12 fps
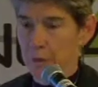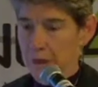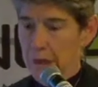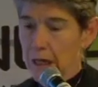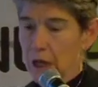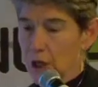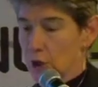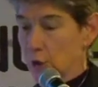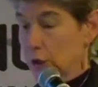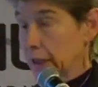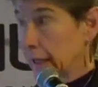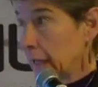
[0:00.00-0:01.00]
but you
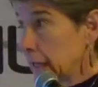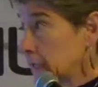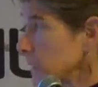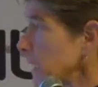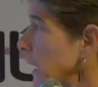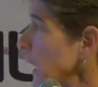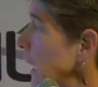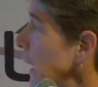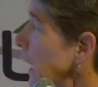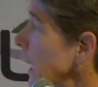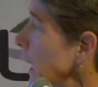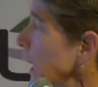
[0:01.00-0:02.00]
can get it.
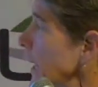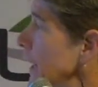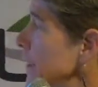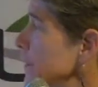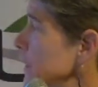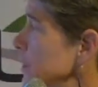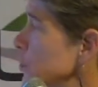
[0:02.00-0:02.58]
In